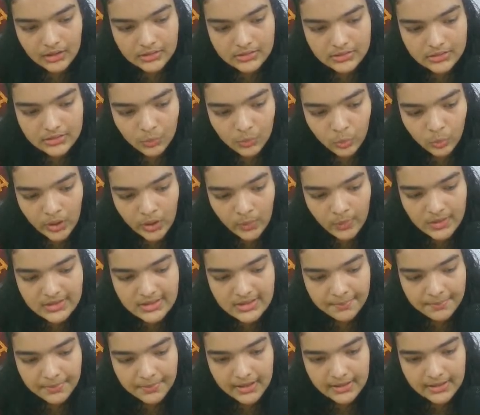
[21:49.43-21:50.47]
The way we
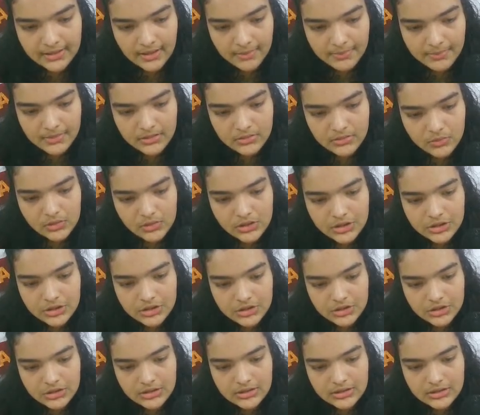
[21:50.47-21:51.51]
separate them is we'll
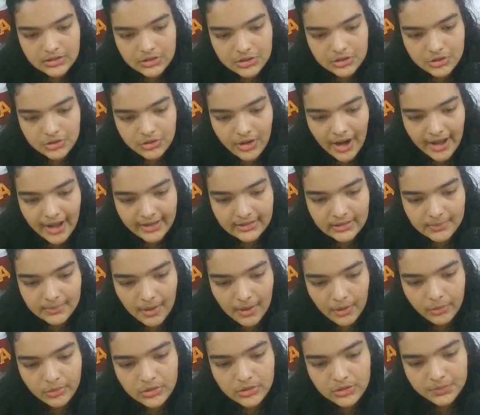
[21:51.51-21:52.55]
just drag them
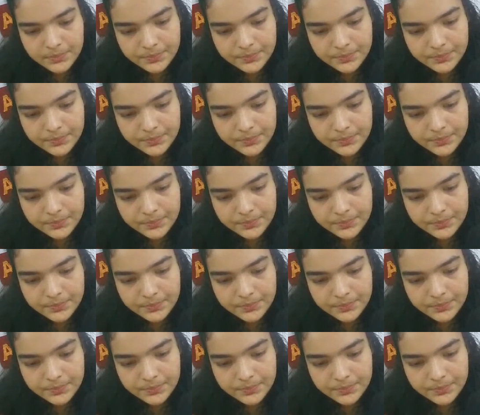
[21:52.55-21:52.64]
out